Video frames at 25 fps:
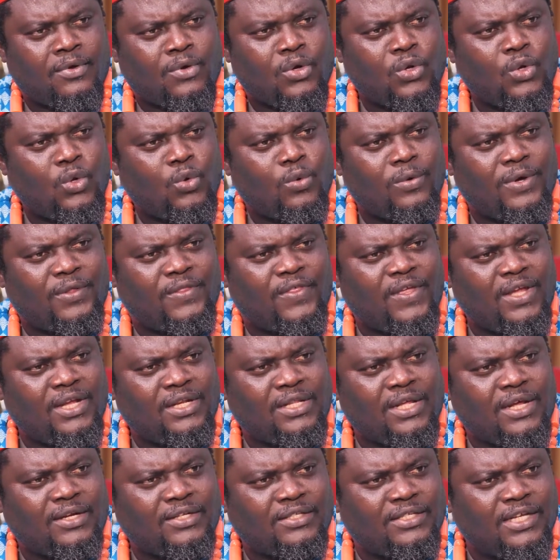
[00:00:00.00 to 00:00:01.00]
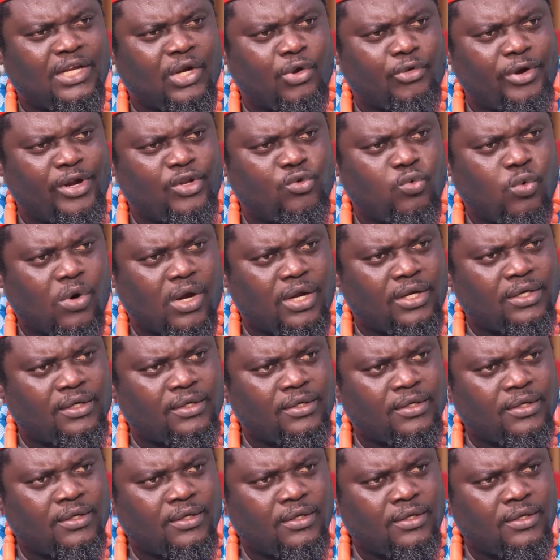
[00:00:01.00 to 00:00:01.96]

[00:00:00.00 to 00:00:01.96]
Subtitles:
Oh no, I think that is a great one.